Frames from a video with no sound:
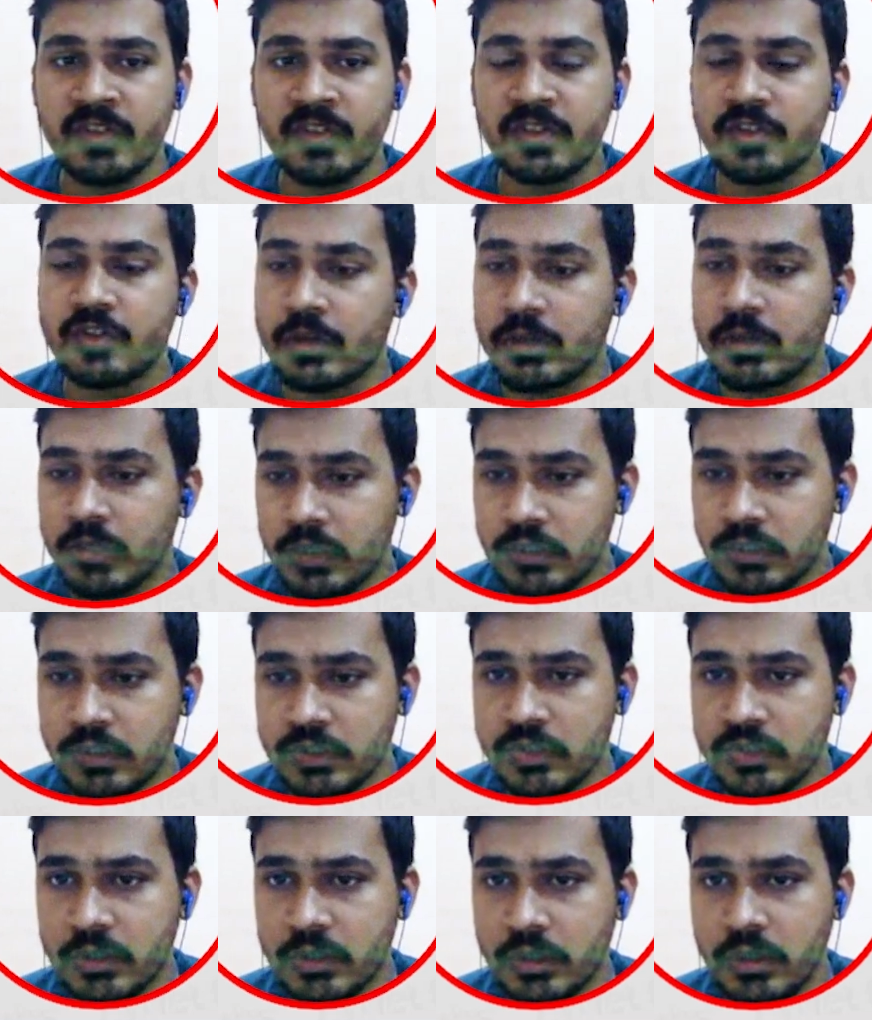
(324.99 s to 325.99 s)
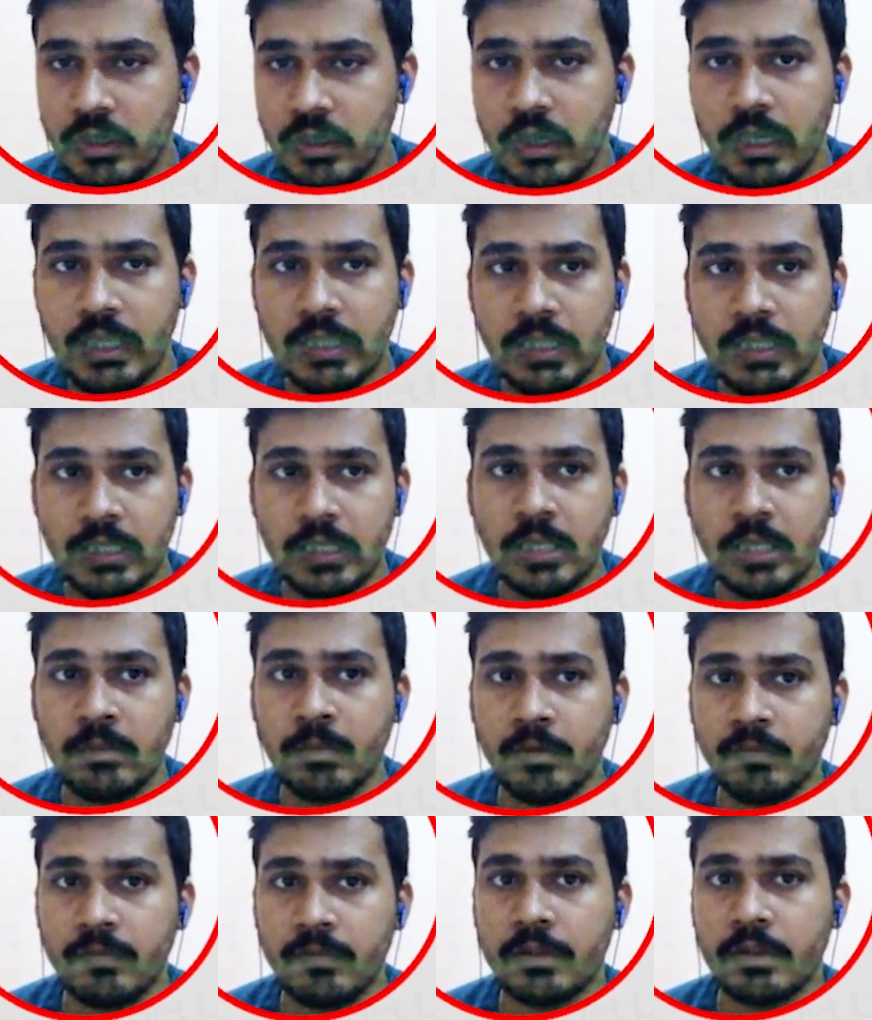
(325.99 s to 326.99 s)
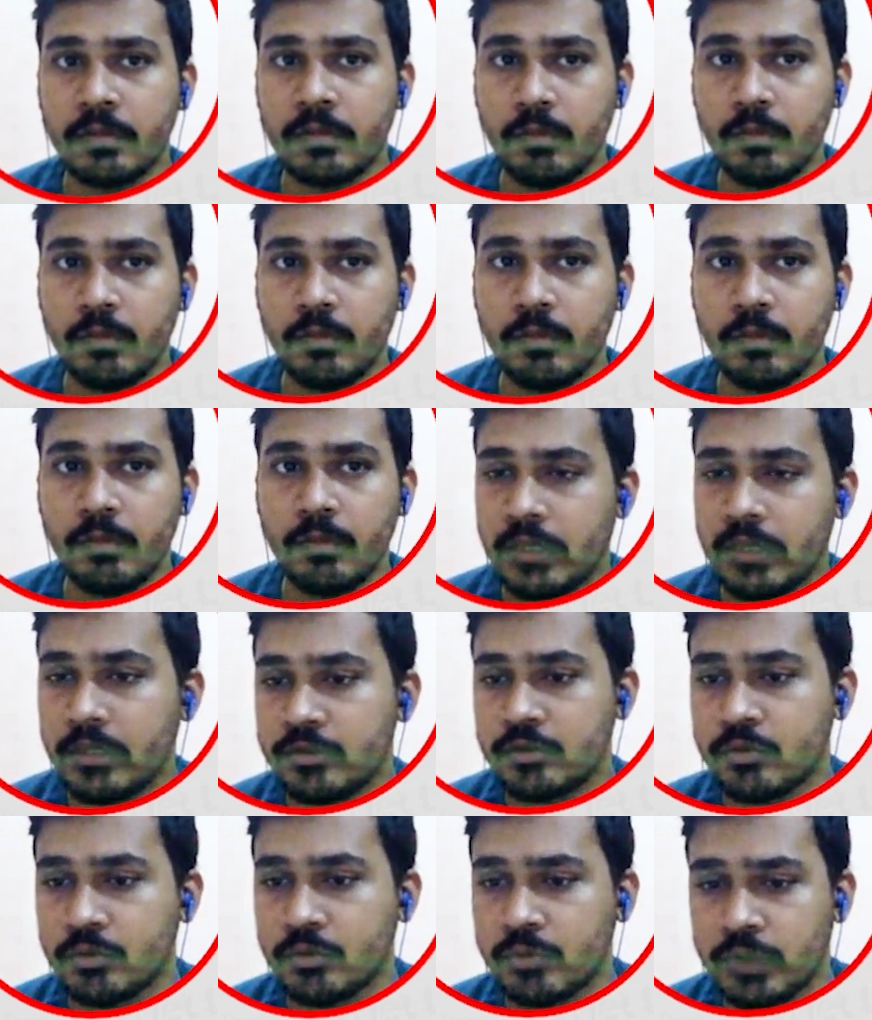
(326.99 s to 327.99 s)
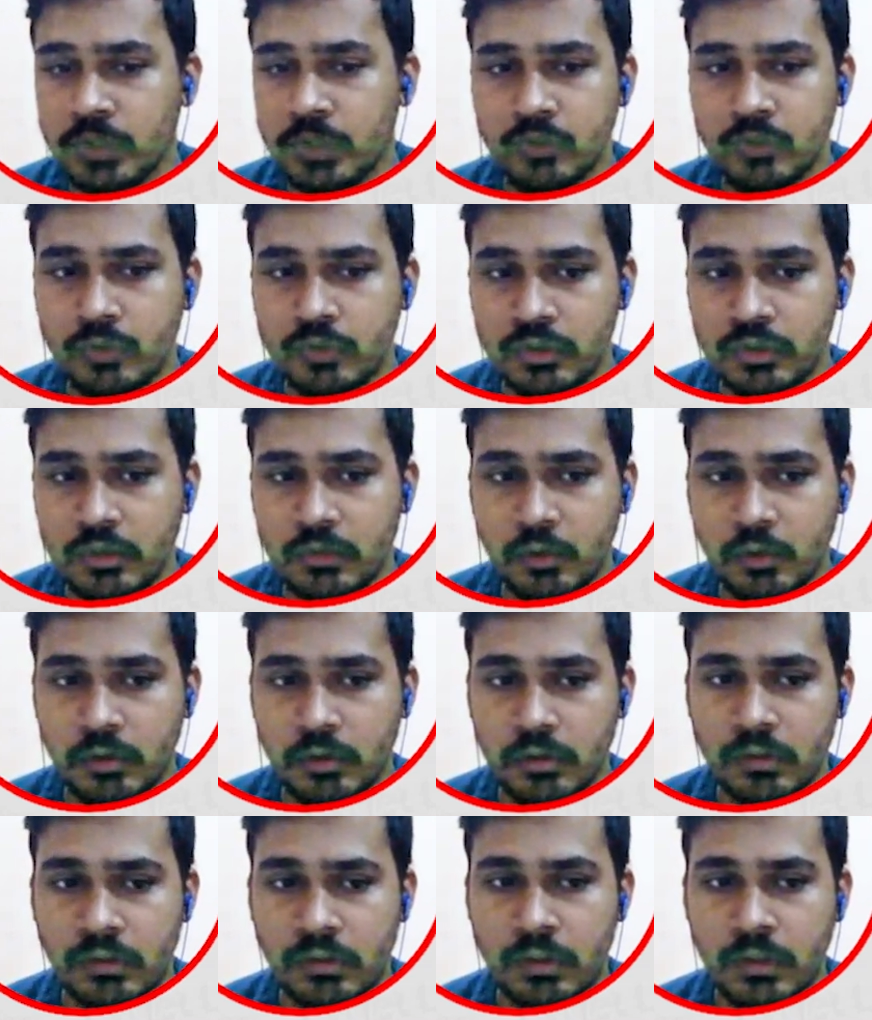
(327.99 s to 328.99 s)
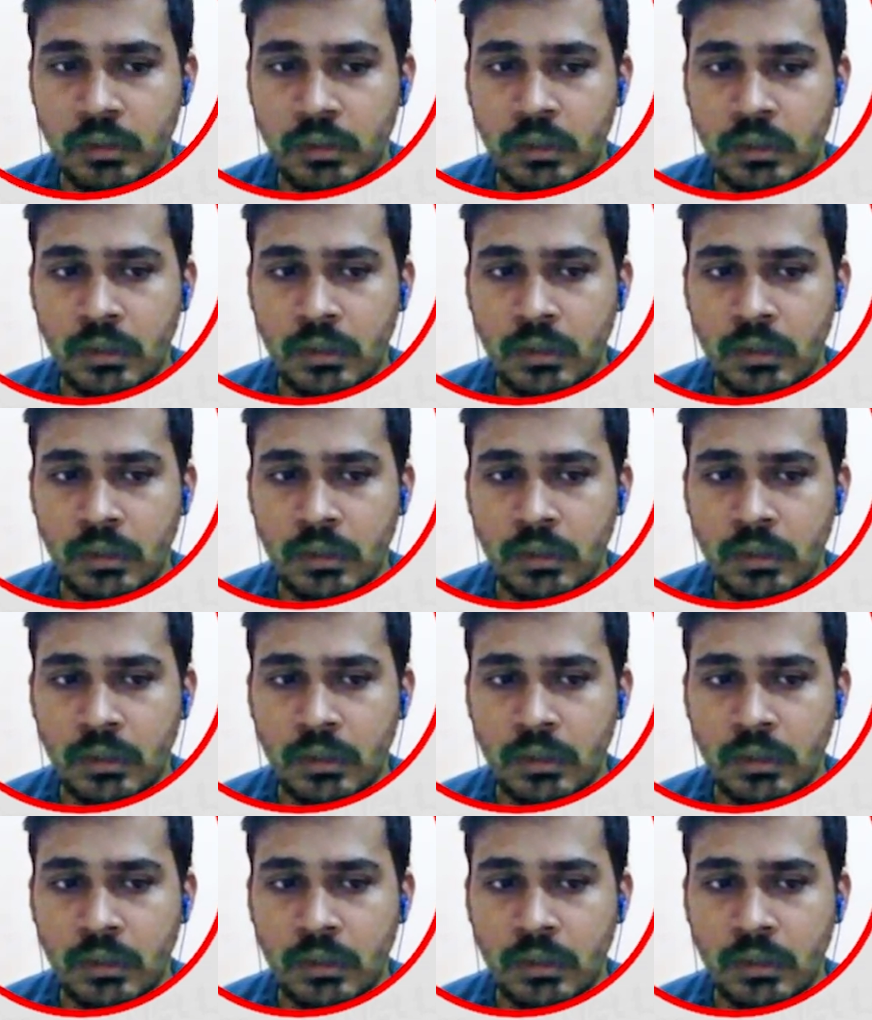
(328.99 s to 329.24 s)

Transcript: studied this trend and they came up with a model that is known as OSI model.